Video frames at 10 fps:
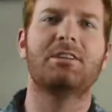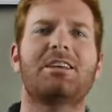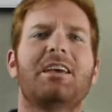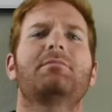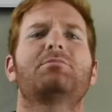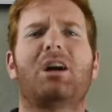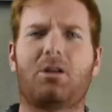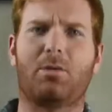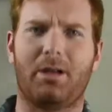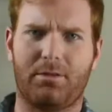Take
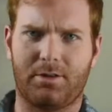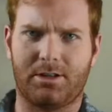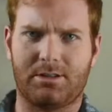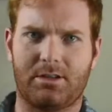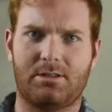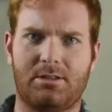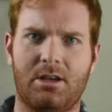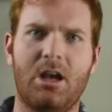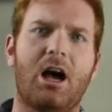Taco Bell, for instance.